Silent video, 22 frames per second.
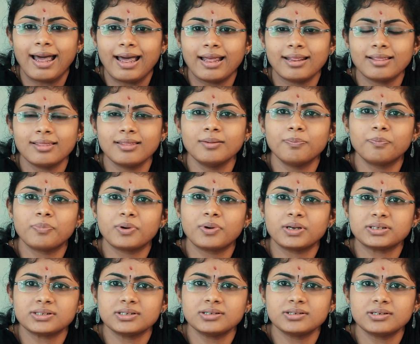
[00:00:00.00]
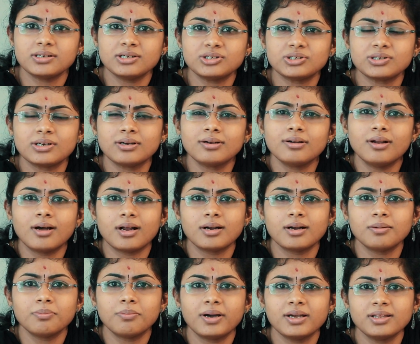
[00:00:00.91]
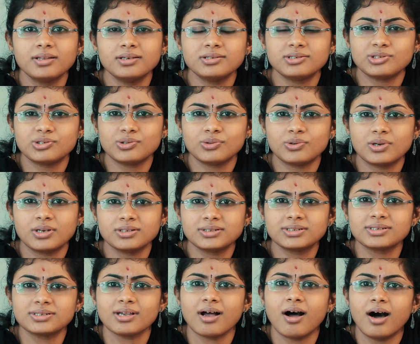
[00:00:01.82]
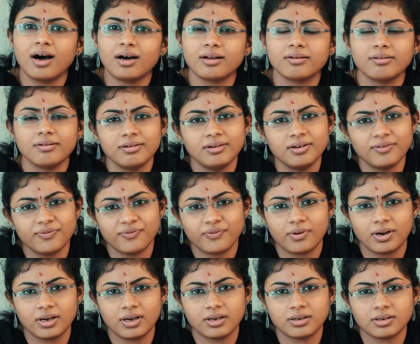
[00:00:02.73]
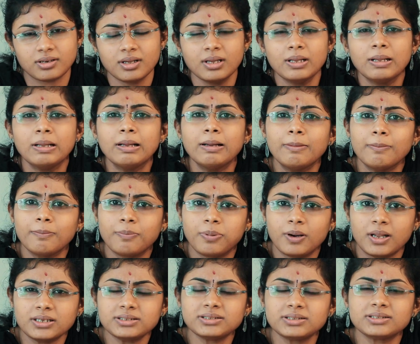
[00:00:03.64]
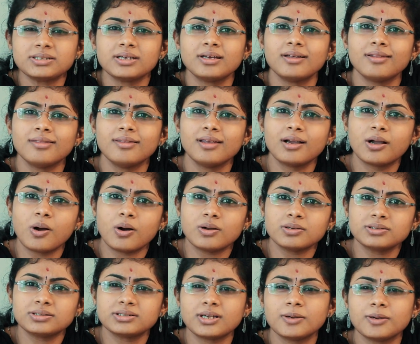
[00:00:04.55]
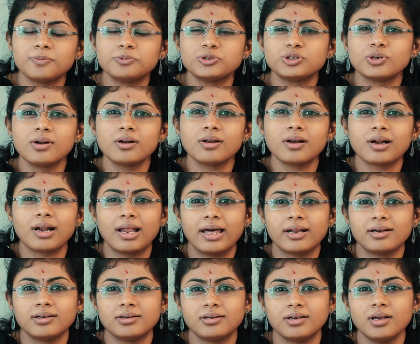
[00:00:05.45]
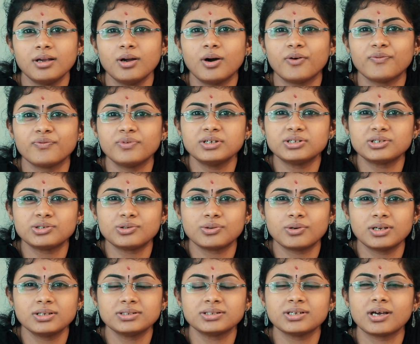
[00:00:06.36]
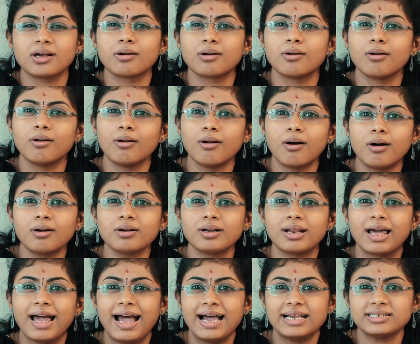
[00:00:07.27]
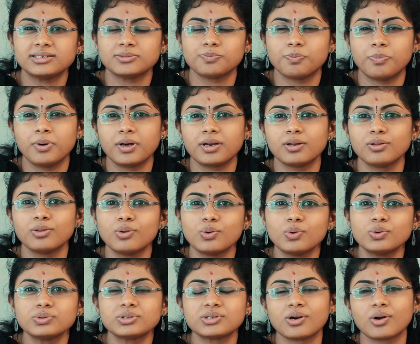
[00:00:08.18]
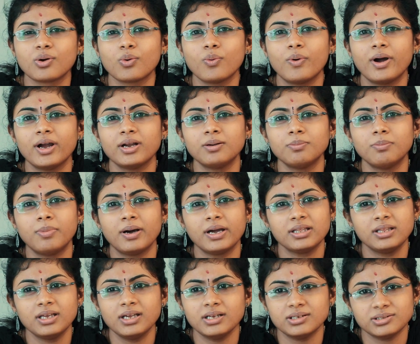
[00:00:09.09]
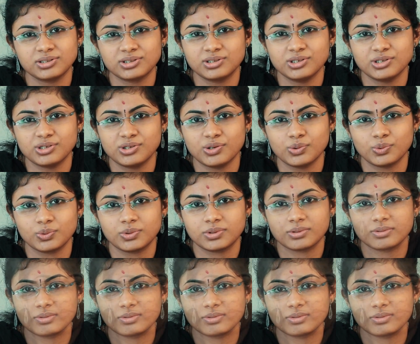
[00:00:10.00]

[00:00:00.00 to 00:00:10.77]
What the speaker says: and the presentation done by the students are different. Plus, the conceptual clarity of the students are not as per those required by the institute.